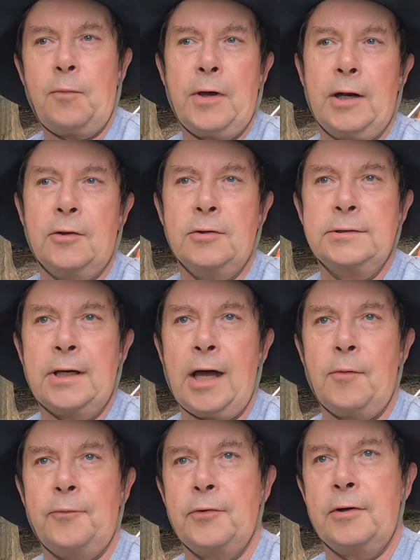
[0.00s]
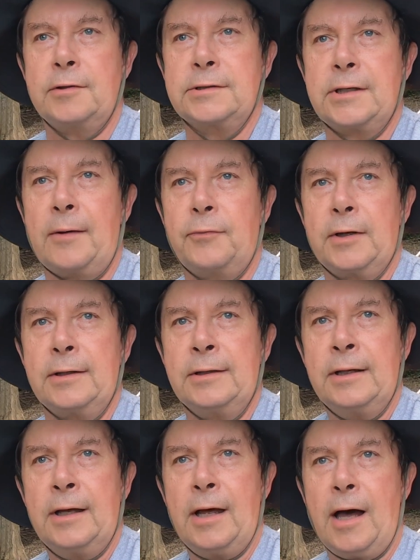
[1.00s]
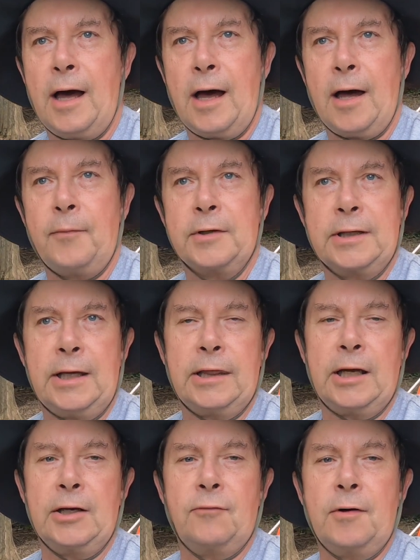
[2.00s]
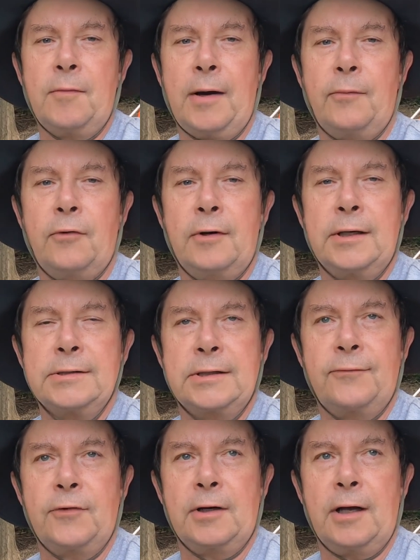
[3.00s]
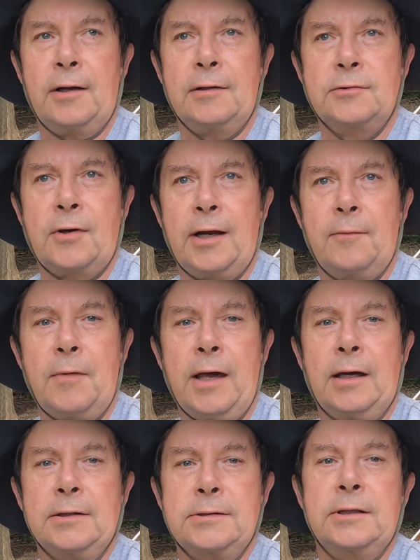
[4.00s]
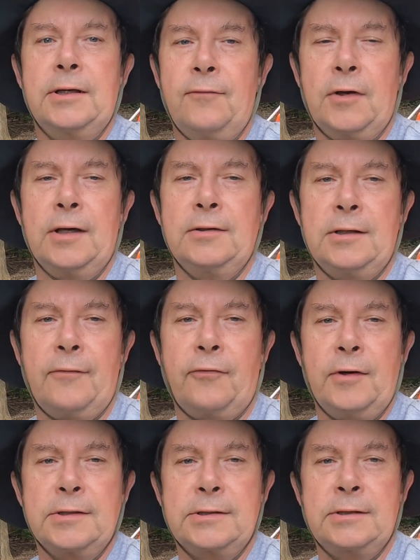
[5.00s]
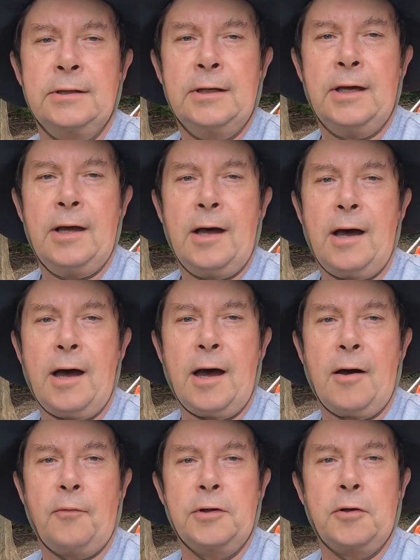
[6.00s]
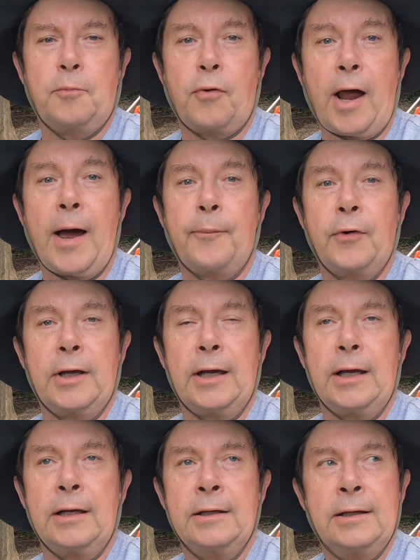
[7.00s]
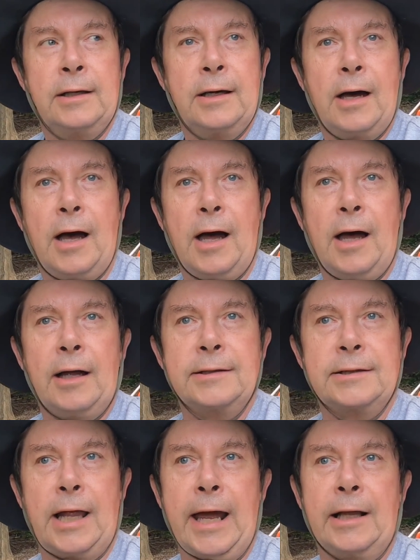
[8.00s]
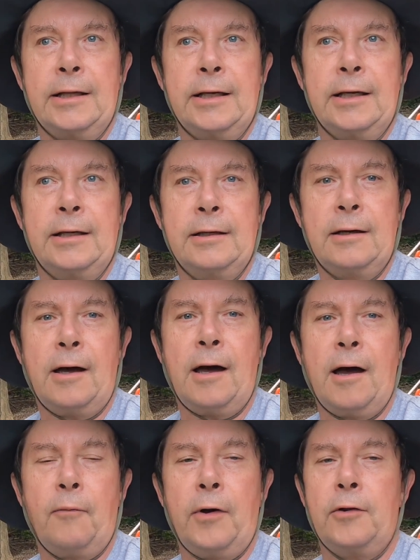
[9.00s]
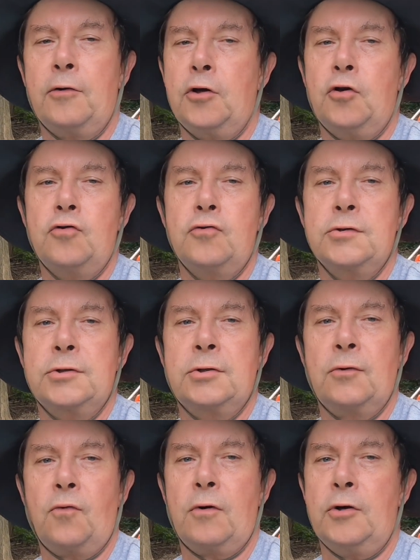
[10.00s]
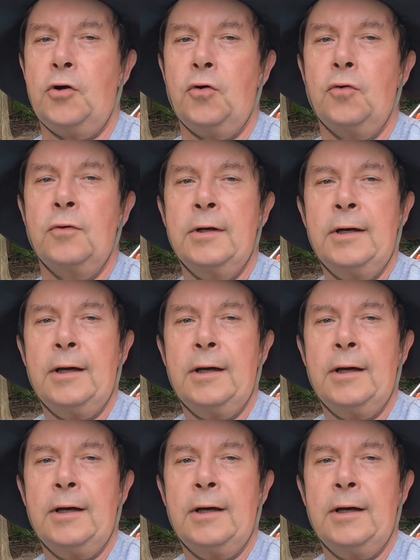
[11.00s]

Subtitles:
you had a good time. Hope you learned something. But the key thing to remember is if you're going to try to make a significant difference with your property, it's likely, whether used or new,